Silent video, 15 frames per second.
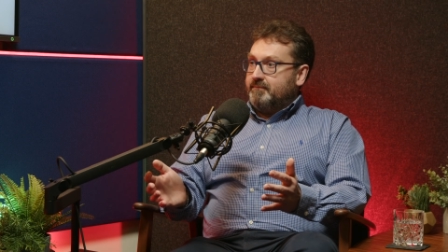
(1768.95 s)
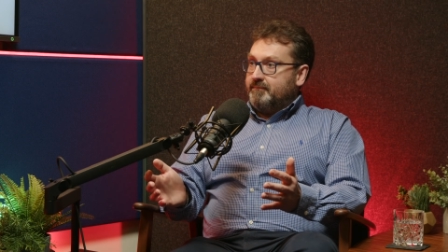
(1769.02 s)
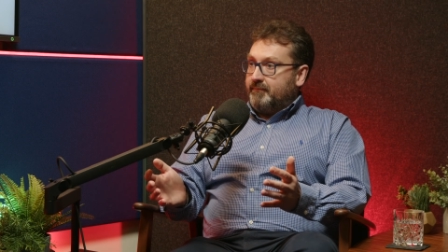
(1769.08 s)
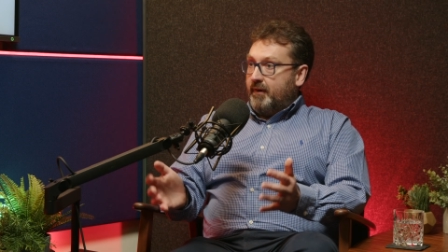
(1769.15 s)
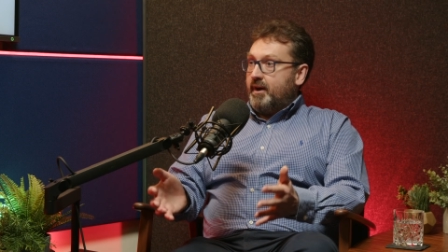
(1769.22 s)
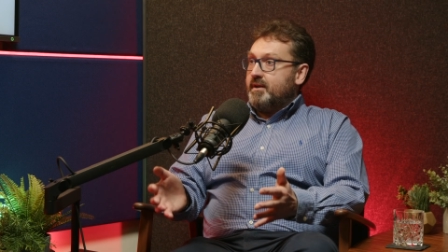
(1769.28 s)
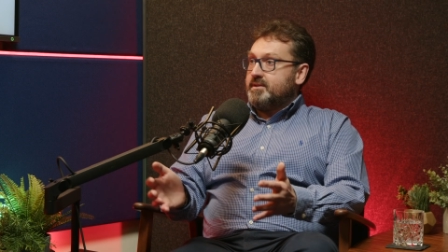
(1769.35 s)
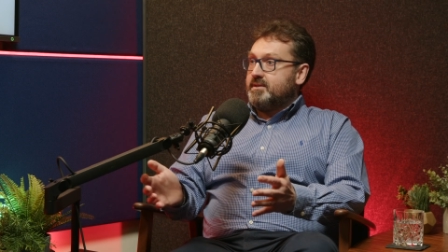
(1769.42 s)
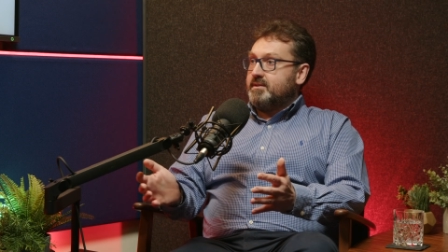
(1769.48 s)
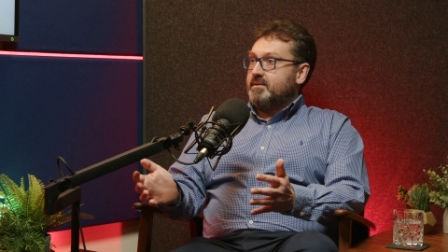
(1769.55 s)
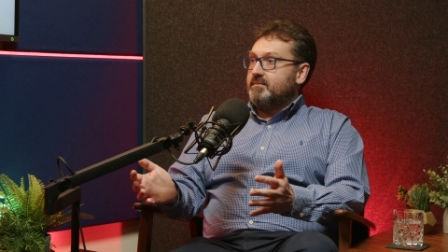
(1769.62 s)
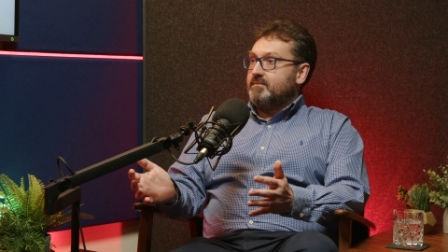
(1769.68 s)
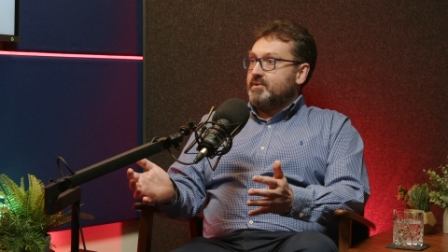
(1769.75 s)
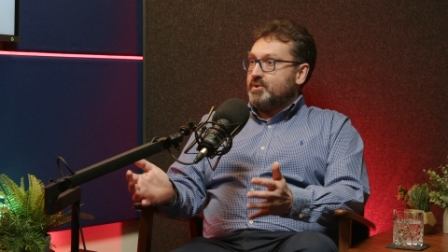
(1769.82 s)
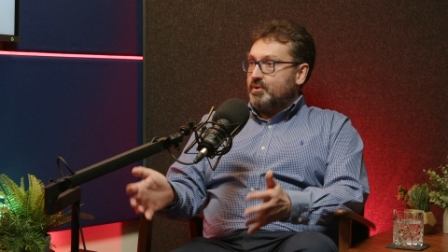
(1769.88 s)

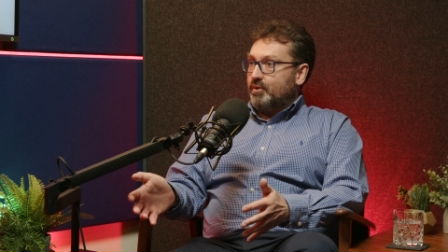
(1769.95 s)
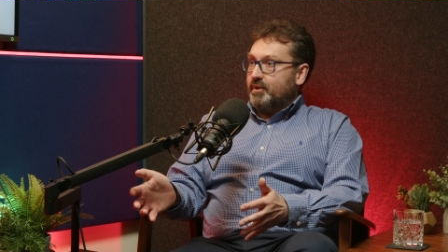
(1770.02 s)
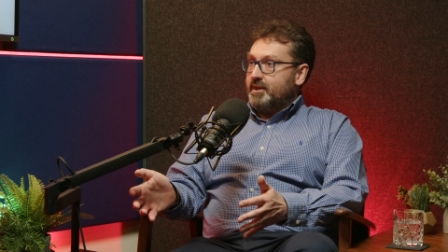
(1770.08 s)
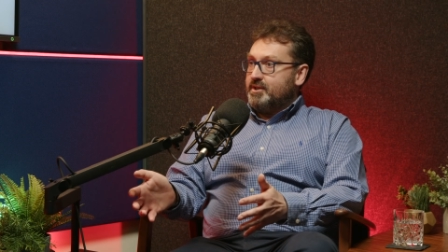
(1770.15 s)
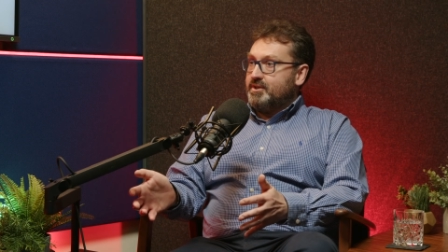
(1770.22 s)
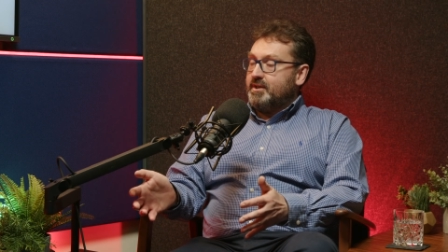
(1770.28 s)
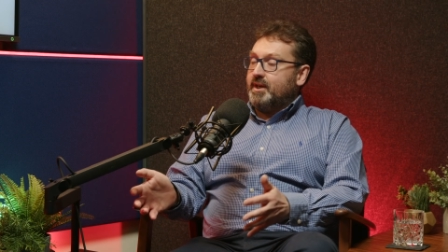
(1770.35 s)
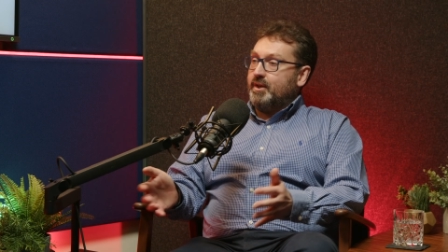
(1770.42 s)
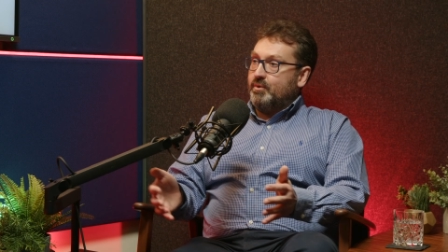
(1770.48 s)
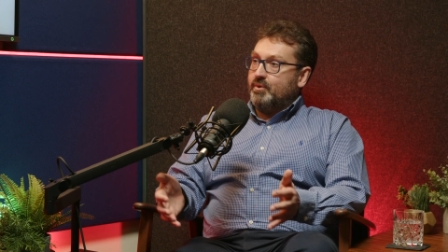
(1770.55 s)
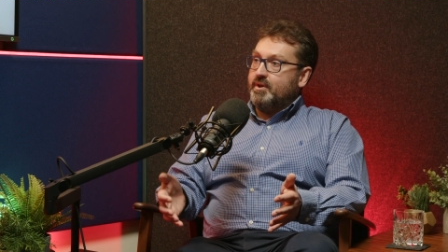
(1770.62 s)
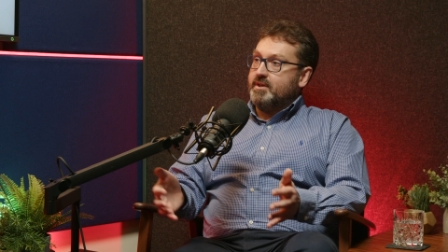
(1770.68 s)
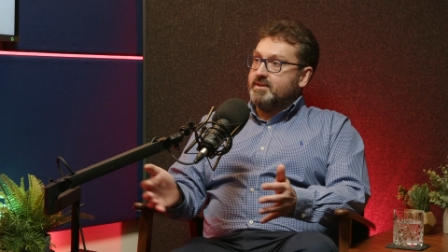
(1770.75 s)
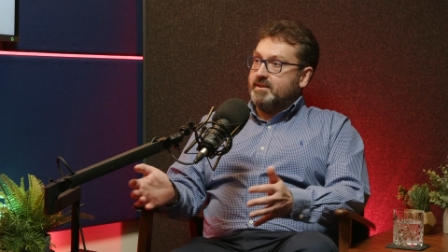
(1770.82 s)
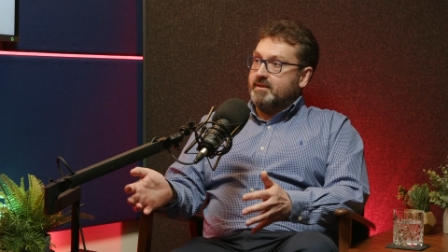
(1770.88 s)
fast storage in
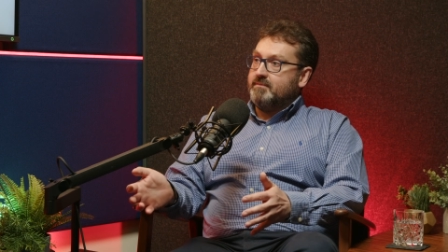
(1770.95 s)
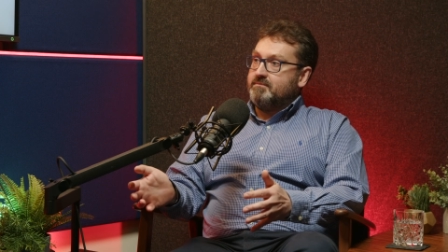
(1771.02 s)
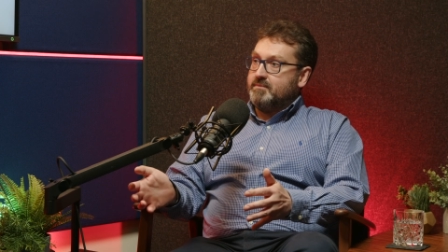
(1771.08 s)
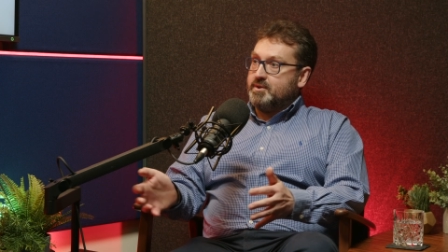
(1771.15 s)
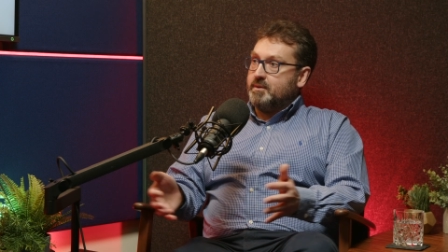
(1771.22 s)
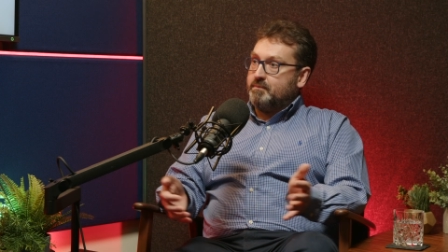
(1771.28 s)
order to